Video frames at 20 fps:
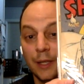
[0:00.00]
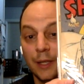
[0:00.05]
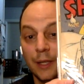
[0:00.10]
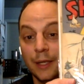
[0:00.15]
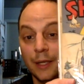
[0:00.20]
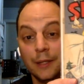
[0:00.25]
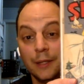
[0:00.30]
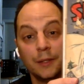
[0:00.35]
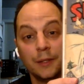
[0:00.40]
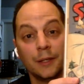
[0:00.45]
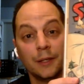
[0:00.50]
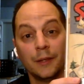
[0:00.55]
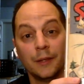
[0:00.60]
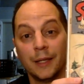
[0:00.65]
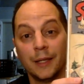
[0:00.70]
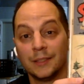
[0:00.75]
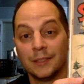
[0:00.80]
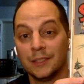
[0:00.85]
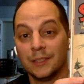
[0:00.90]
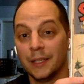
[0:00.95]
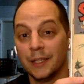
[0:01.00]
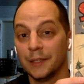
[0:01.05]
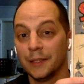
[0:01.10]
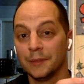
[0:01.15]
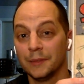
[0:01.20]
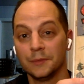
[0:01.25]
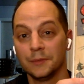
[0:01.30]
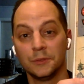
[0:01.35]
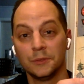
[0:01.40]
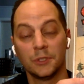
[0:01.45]
And uh, that's
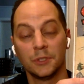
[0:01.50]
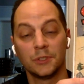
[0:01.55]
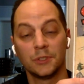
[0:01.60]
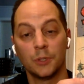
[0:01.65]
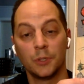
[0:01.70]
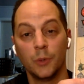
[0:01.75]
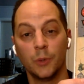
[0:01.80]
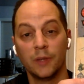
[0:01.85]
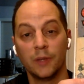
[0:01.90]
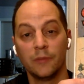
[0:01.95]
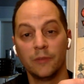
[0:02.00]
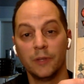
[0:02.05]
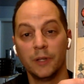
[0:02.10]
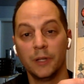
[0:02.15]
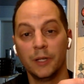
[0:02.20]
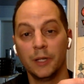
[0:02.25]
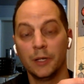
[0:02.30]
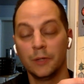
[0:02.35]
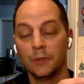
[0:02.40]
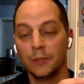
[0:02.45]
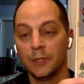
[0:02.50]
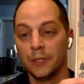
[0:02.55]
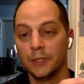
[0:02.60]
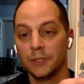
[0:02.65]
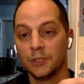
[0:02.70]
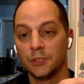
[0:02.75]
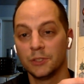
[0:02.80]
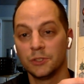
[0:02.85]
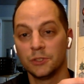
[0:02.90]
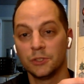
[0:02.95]
it just a quick video
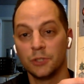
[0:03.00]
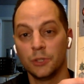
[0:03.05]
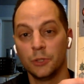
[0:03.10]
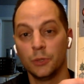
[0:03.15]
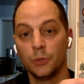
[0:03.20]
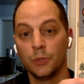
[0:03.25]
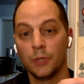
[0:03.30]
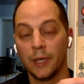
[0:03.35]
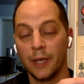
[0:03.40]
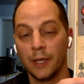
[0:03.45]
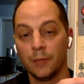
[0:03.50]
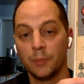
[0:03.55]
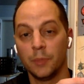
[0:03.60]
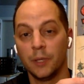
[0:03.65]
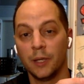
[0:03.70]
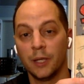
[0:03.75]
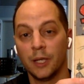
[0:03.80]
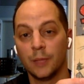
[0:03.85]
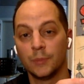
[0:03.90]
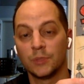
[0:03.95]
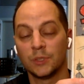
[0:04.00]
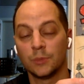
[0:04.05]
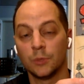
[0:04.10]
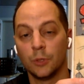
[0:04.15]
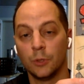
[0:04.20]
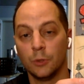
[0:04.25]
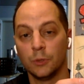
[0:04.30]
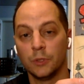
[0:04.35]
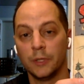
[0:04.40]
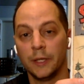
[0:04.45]
and just to show you can pick up some
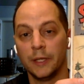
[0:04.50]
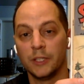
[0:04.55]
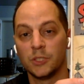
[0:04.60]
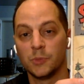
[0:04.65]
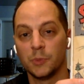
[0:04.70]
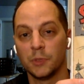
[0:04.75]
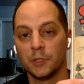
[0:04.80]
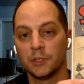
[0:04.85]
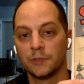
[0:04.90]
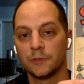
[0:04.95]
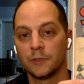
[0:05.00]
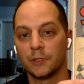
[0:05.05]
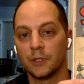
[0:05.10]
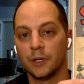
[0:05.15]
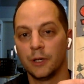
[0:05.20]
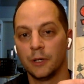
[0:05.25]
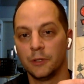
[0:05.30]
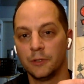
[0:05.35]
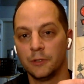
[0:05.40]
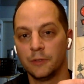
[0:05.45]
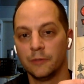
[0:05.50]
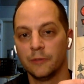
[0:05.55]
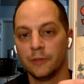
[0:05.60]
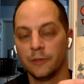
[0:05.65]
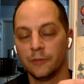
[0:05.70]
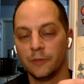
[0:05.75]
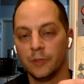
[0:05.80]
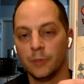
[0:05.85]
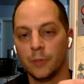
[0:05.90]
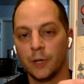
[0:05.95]
golden age books for under
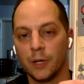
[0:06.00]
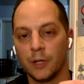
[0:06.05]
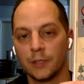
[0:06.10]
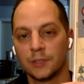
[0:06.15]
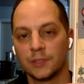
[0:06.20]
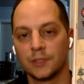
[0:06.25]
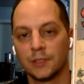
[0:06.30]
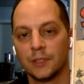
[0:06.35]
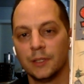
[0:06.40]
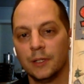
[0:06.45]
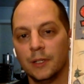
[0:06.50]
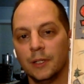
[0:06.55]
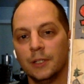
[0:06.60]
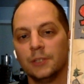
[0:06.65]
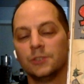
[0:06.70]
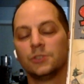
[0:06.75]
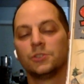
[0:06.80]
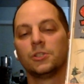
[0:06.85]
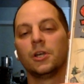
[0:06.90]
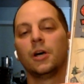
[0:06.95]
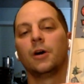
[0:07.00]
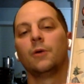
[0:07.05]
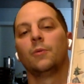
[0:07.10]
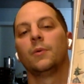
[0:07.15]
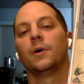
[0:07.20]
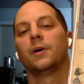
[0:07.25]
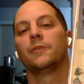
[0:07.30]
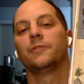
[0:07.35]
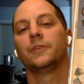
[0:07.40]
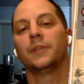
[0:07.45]
50 bucks so
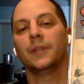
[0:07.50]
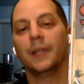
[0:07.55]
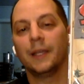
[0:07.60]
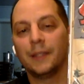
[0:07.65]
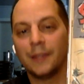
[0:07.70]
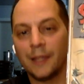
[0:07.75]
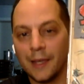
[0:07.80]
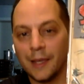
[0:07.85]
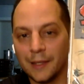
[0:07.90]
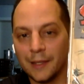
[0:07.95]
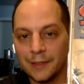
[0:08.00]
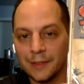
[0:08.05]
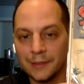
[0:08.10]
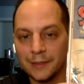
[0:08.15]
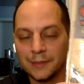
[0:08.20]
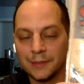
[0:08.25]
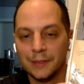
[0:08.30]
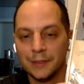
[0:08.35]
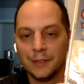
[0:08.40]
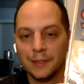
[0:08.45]
uh, if you like that,